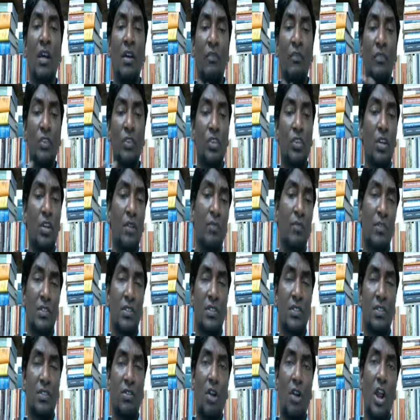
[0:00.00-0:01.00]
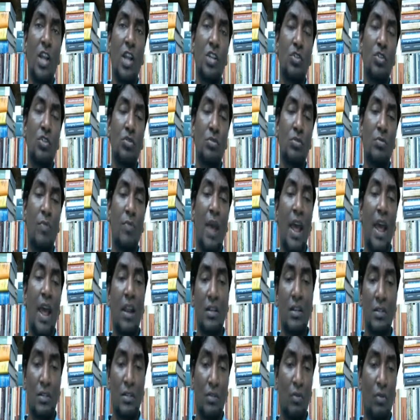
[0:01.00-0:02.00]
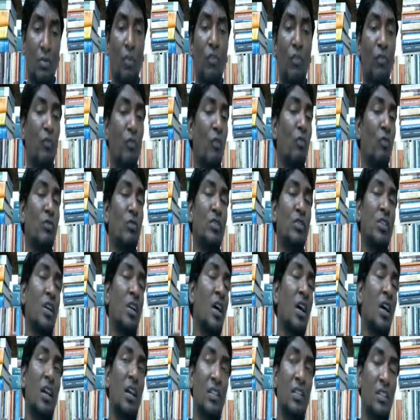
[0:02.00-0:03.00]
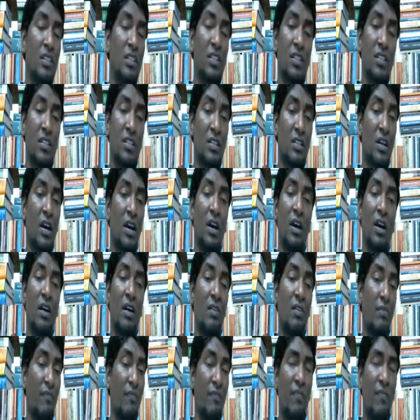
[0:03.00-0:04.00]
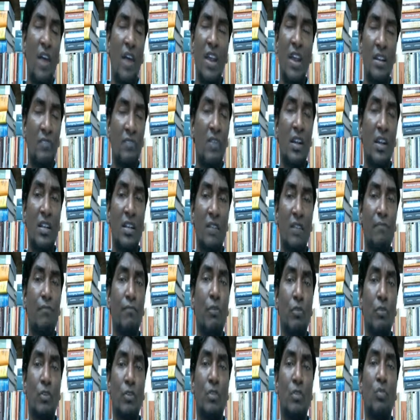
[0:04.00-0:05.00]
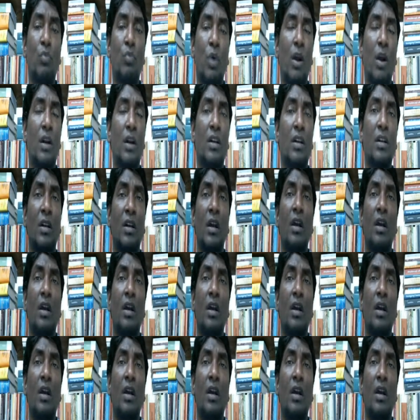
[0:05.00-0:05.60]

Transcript: which he was trying to advance of course this is a very very important work